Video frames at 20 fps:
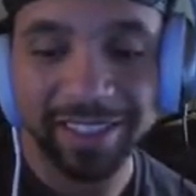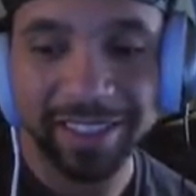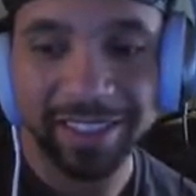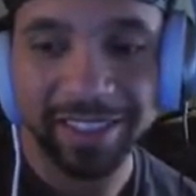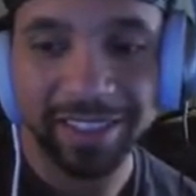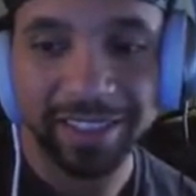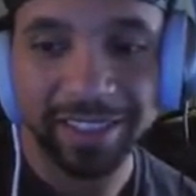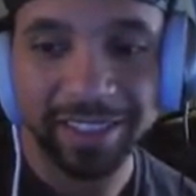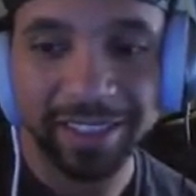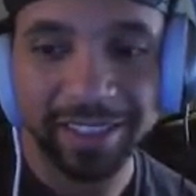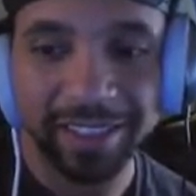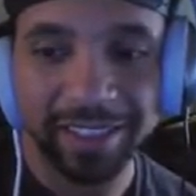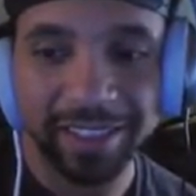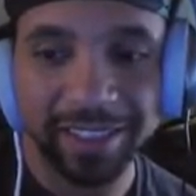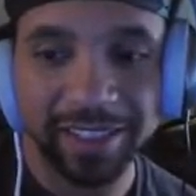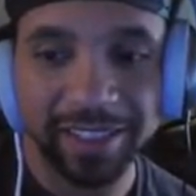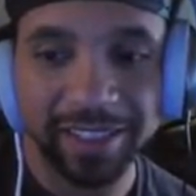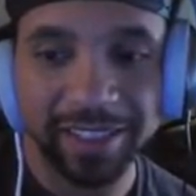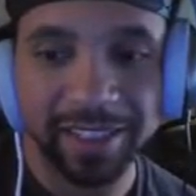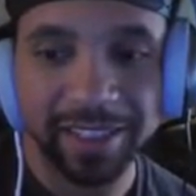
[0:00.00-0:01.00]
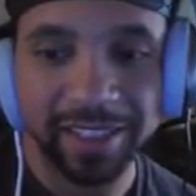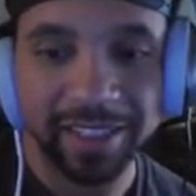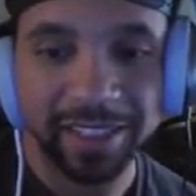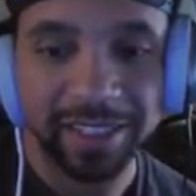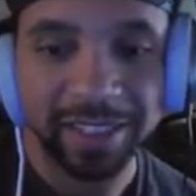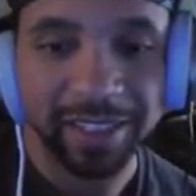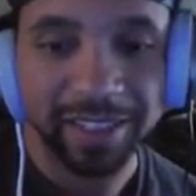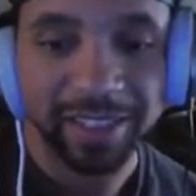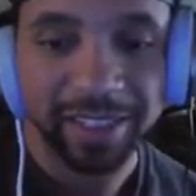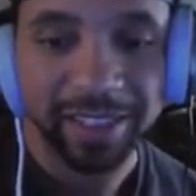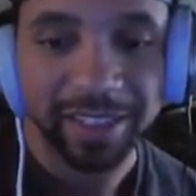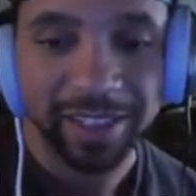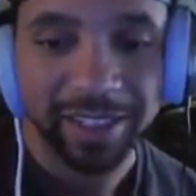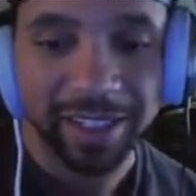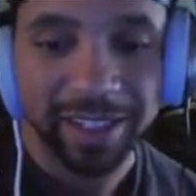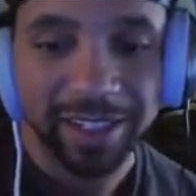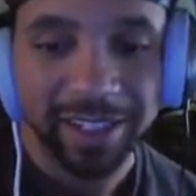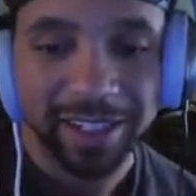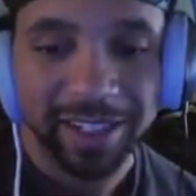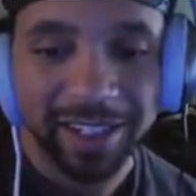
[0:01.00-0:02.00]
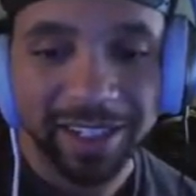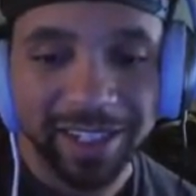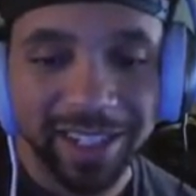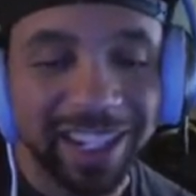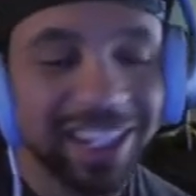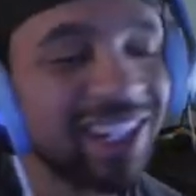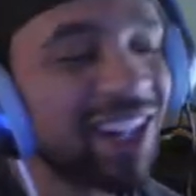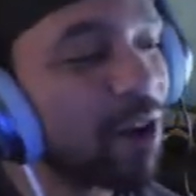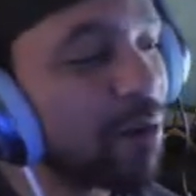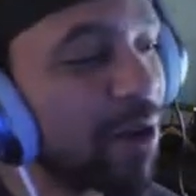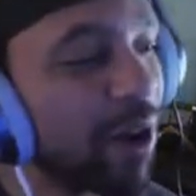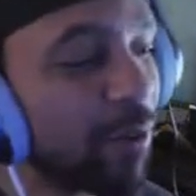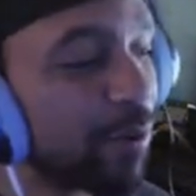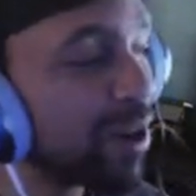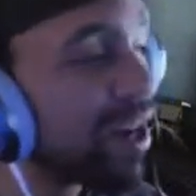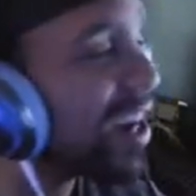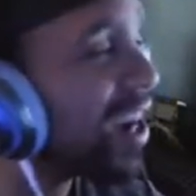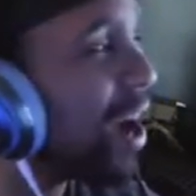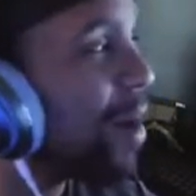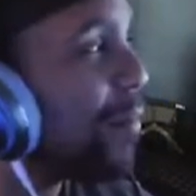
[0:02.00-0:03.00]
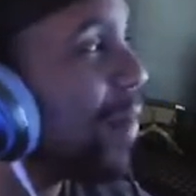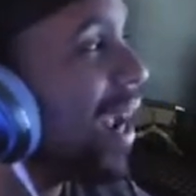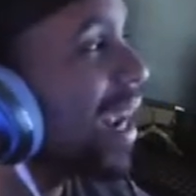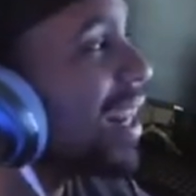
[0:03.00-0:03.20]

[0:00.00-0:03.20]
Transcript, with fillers: Keep moving. Like, you know what? We'll come back